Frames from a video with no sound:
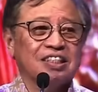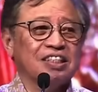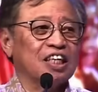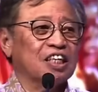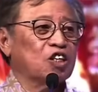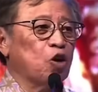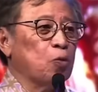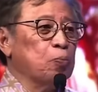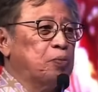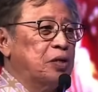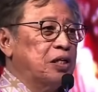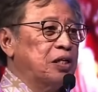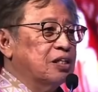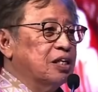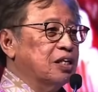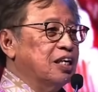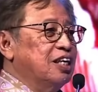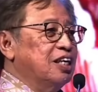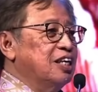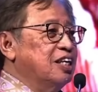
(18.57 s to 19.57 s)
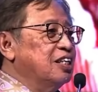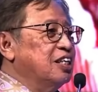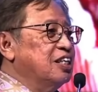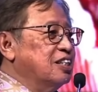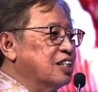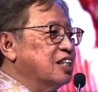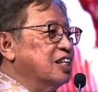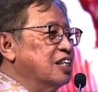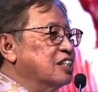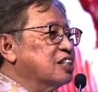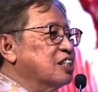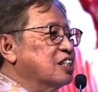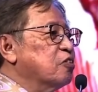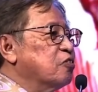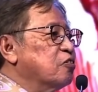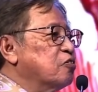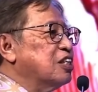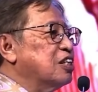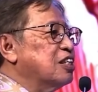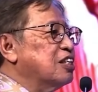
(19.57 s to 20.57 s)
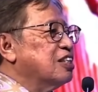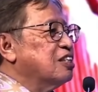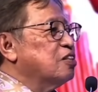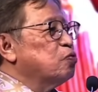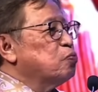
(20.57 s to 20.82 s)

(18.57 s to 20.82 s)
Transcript: that compete in international field.